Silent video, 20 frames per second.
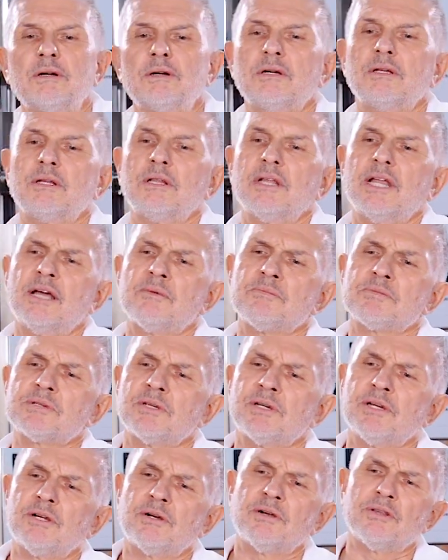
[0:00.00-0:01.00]
clamps
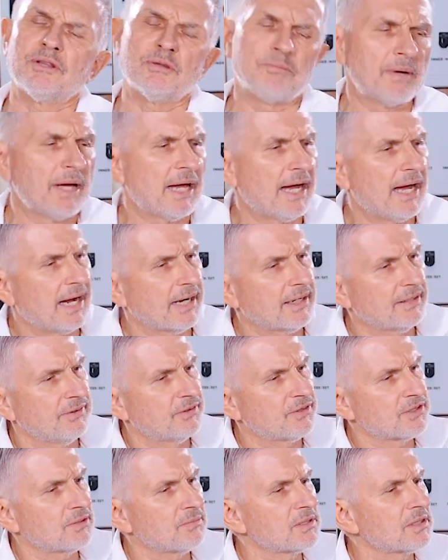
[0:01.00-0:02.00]
here on the back, and
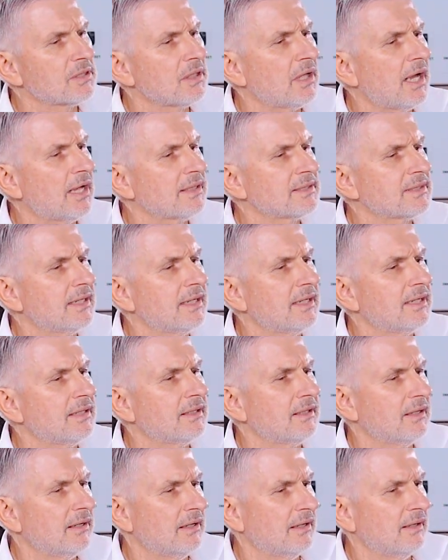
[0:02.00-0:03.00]
there's some slots
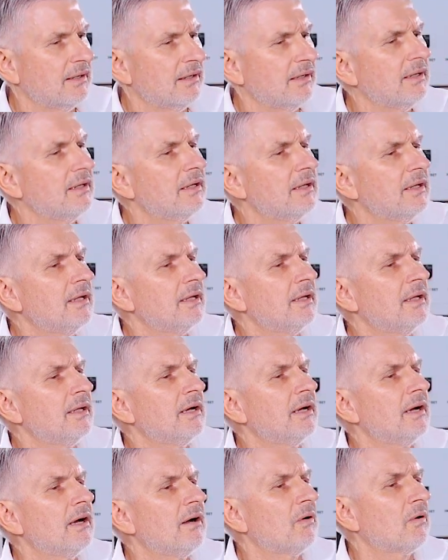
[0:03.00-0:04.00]
in
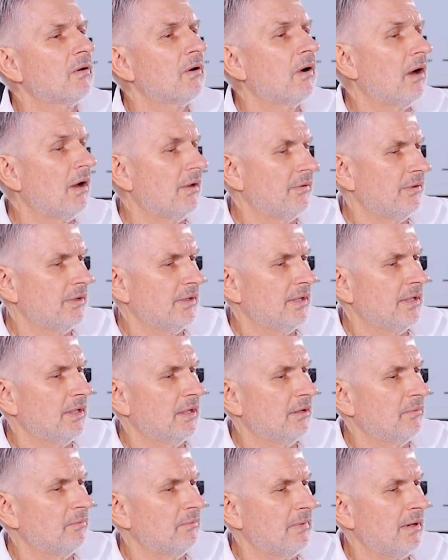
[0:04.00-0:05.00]
or on the
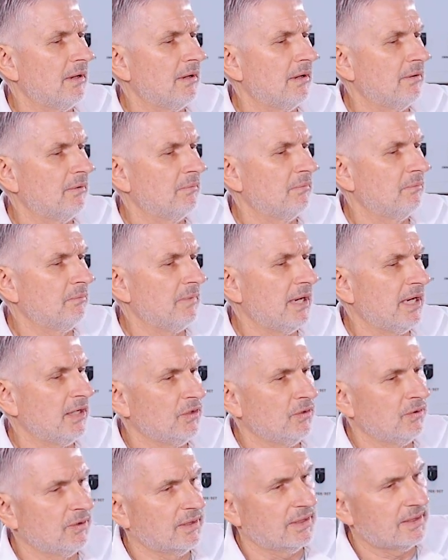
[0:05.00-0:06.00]
main
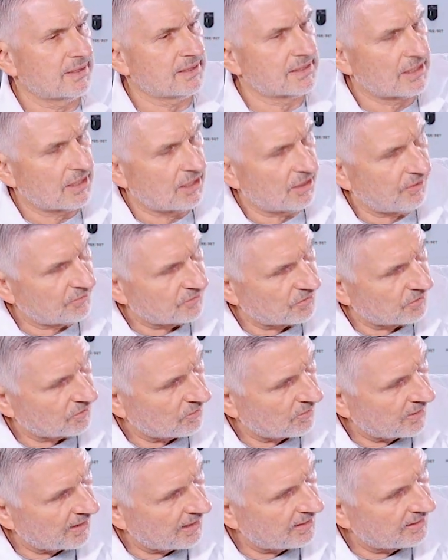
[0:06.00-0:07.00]
unit itself. So
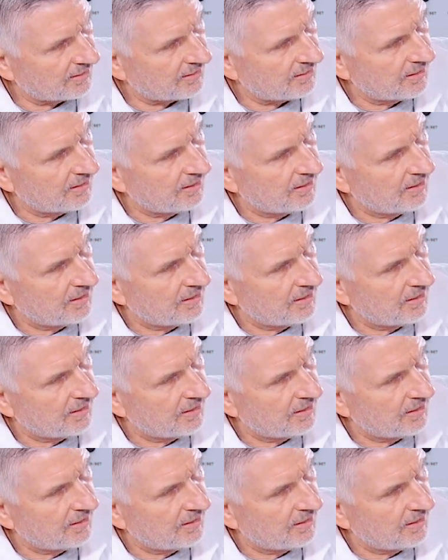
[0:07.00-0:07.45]
go ahead and